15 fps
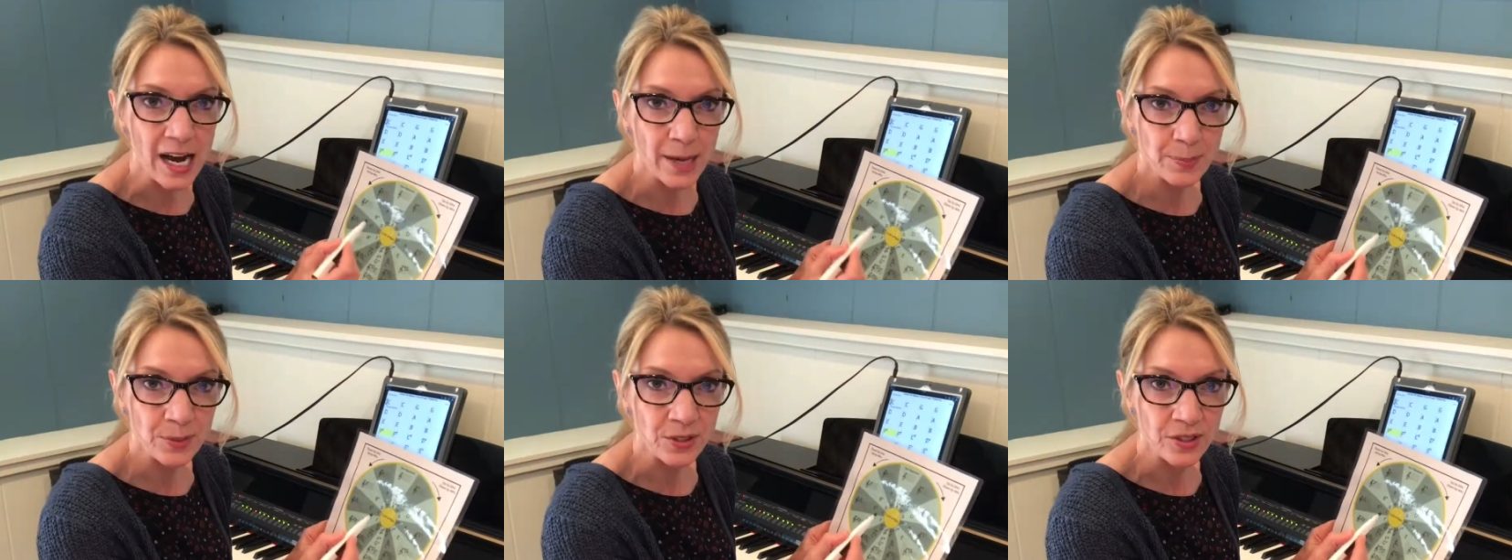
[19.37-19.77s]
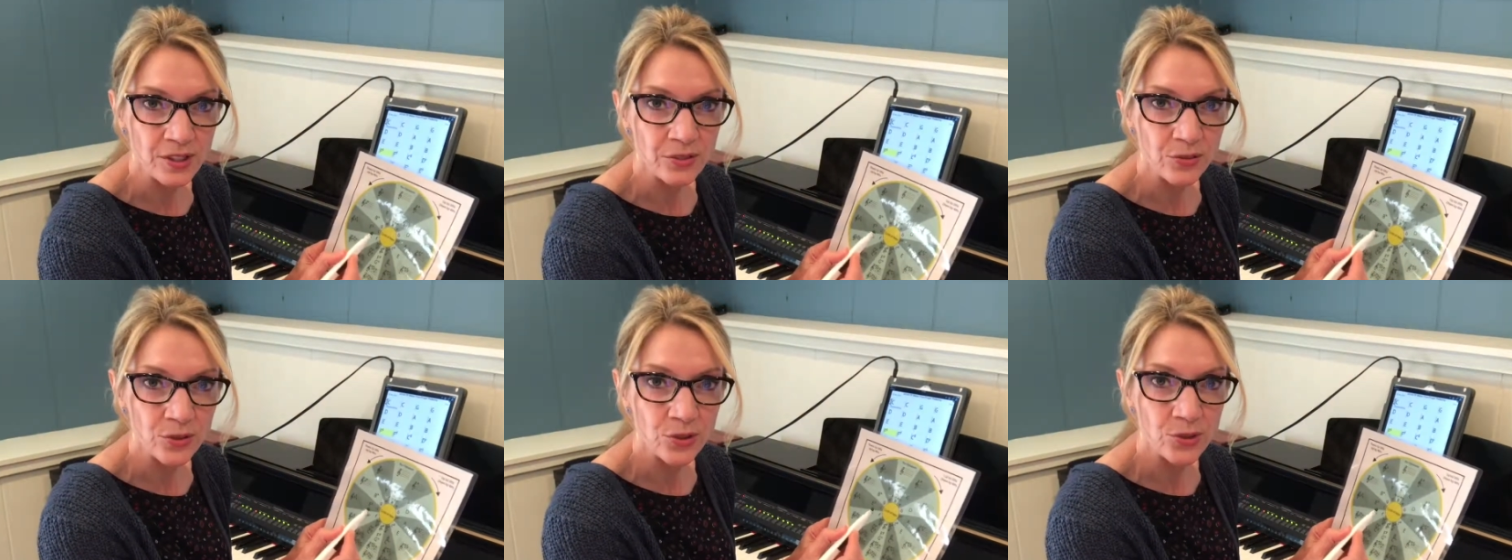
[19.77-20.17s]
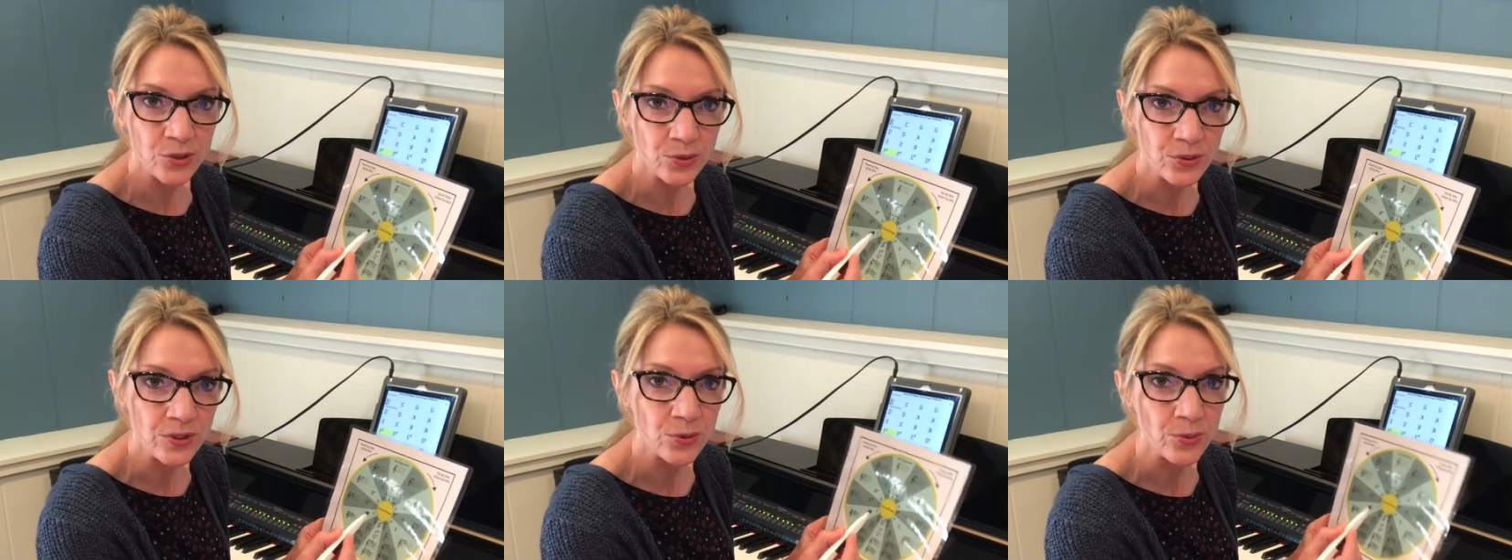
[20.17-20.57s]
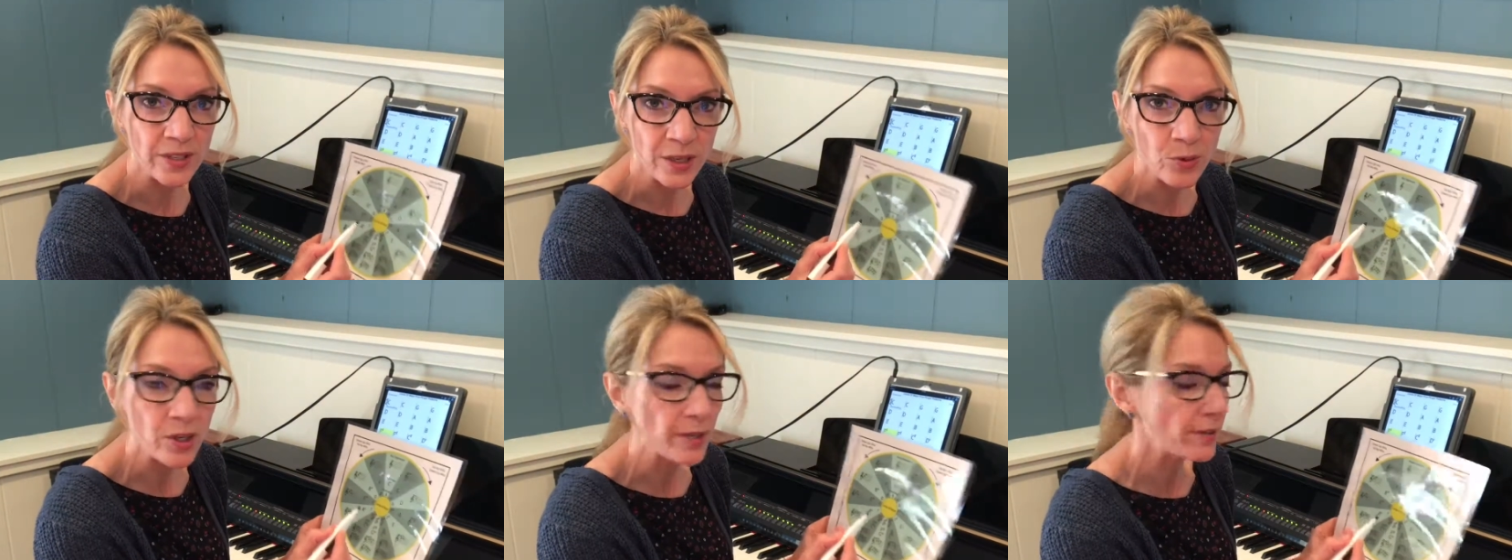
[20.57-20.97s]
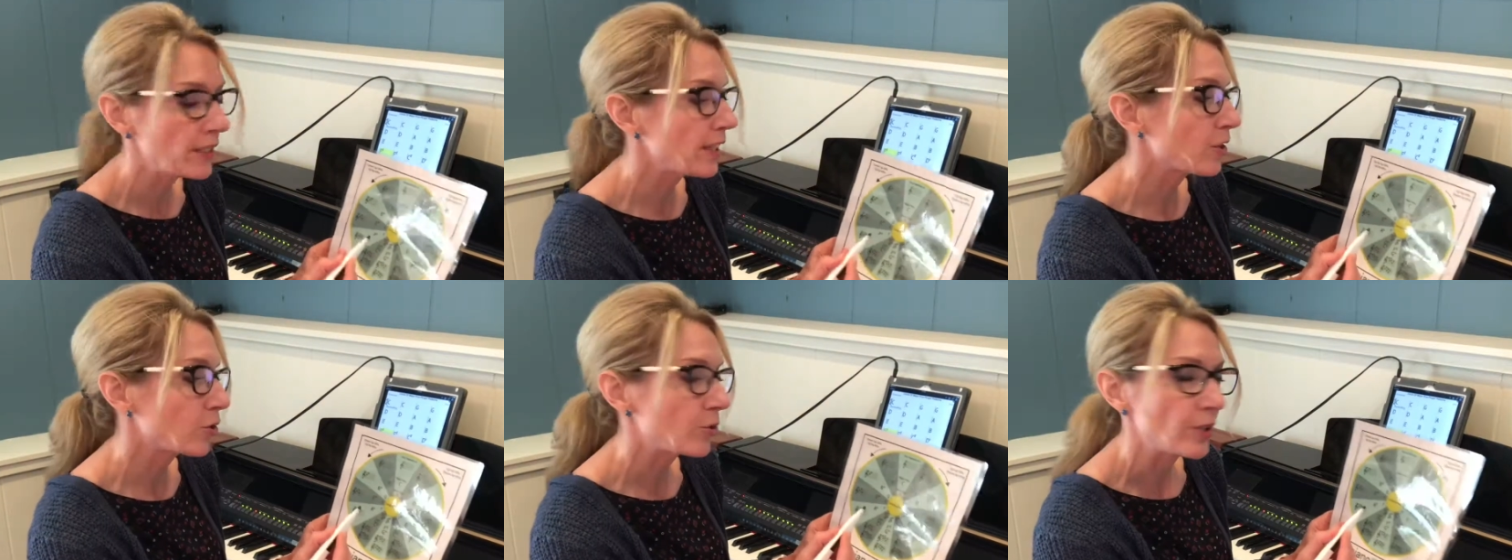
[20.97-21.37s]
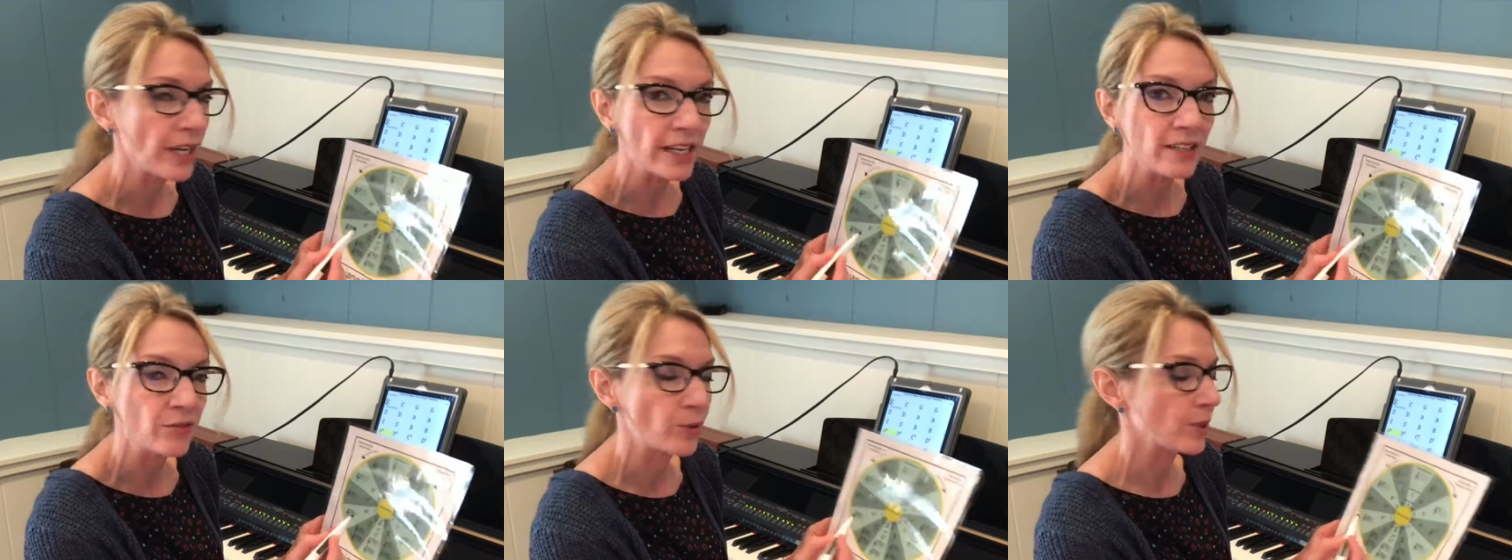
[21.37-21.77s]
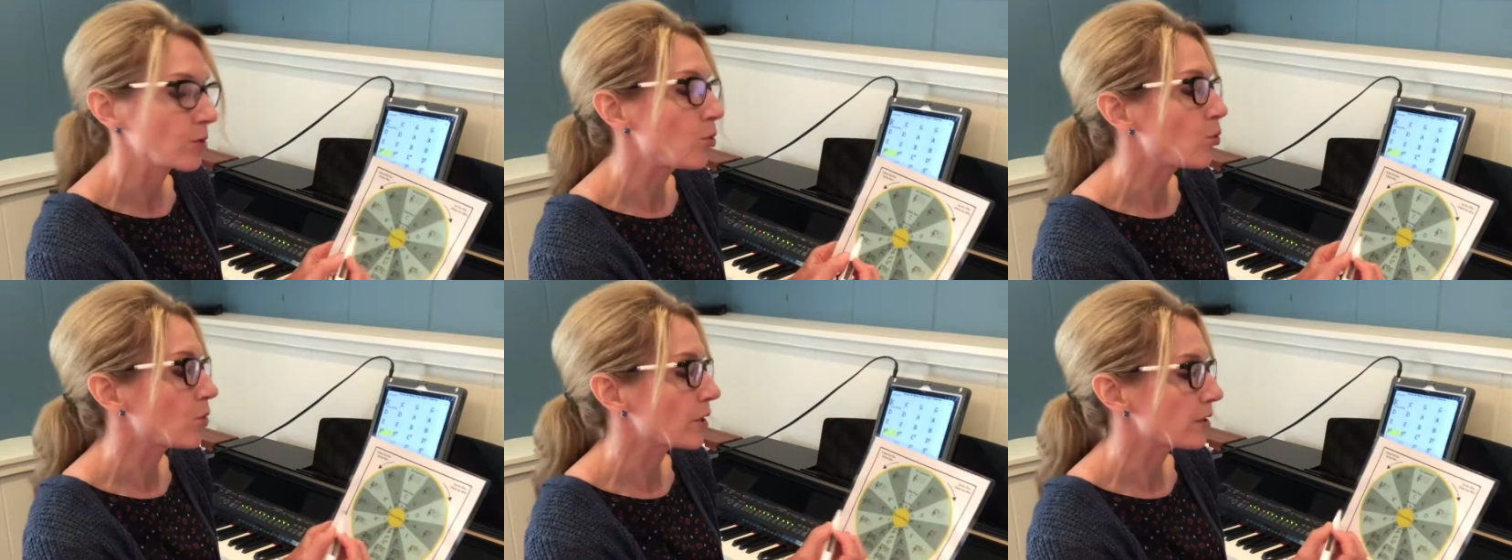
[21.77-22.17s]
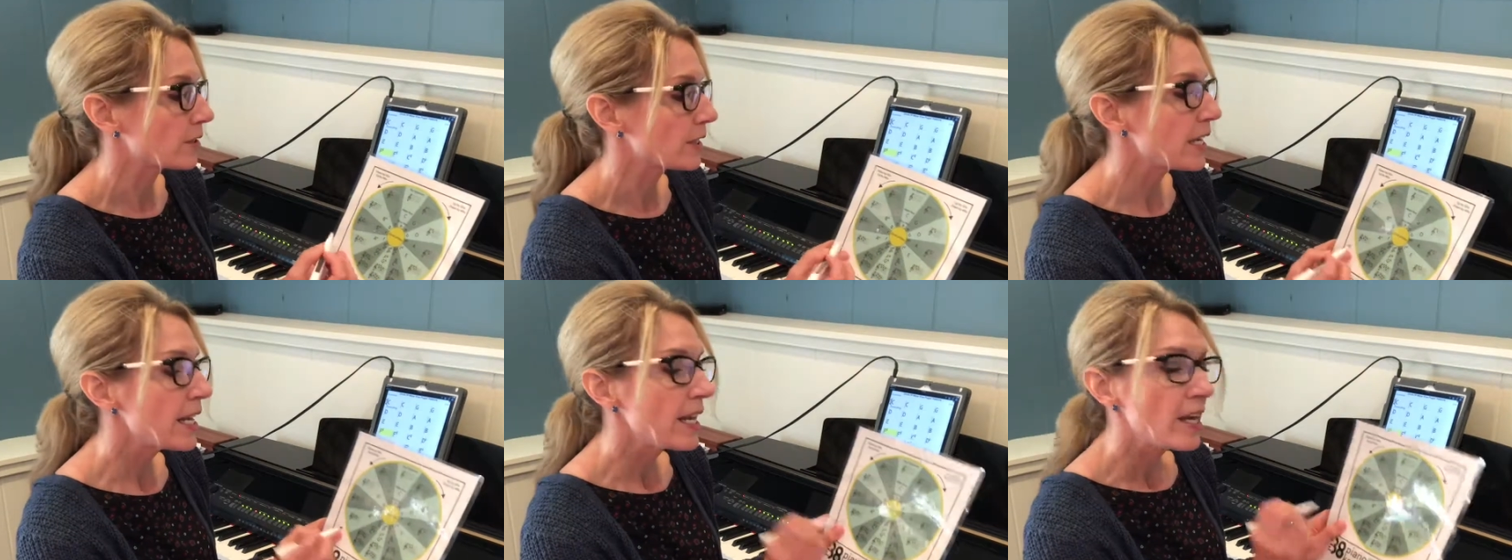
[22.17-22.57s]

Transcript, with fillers: options for students when they want to get creative with chords.